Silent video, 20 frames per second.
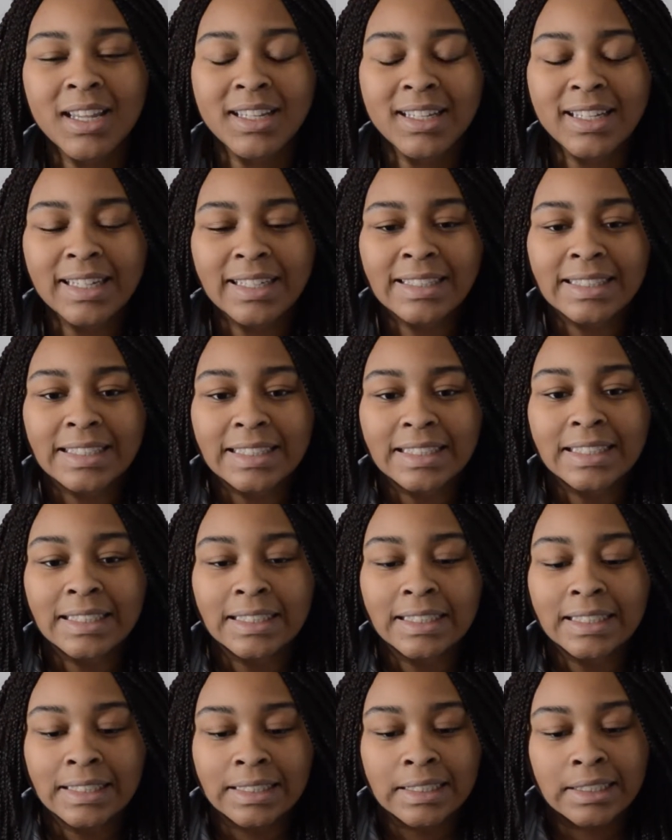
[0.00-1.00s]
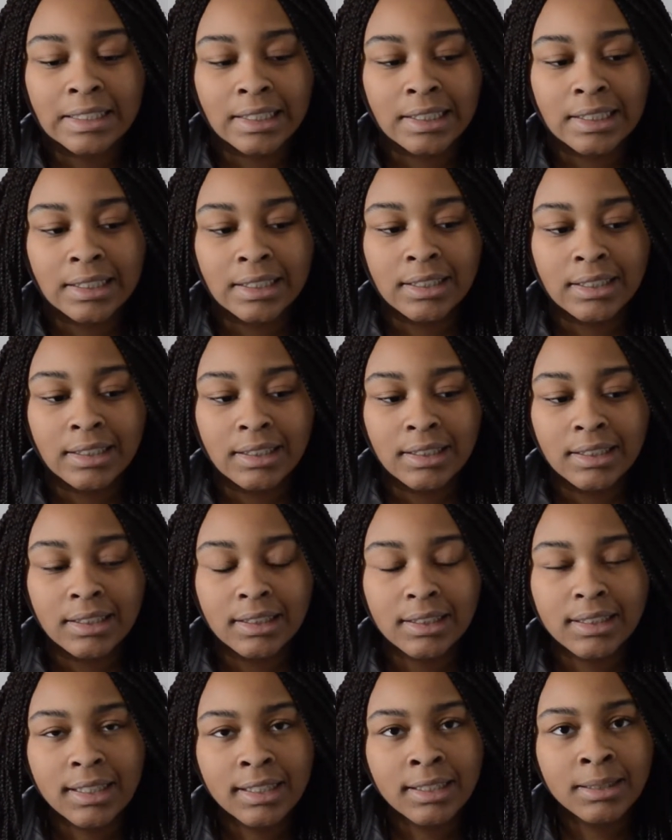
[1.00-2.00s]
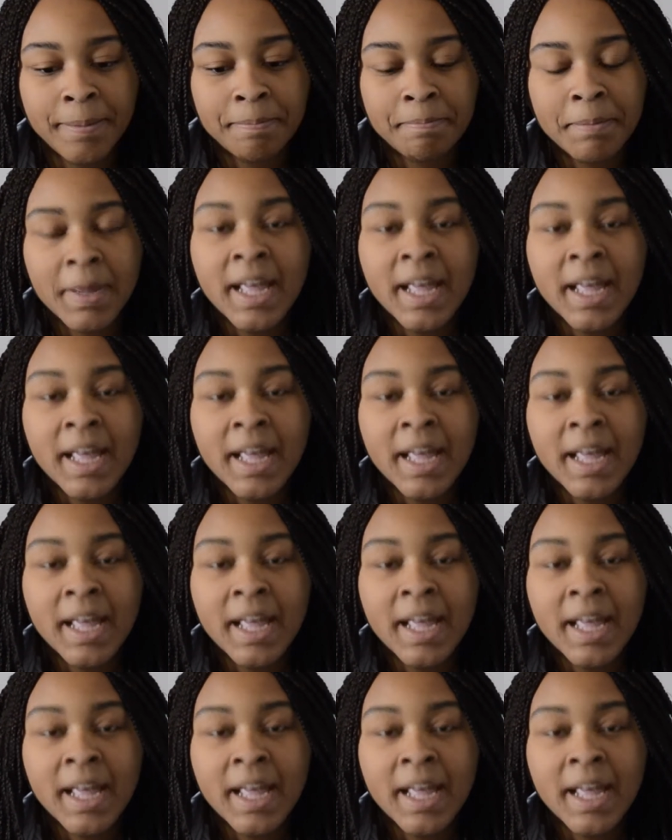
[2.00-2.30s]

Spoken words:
It's kind of...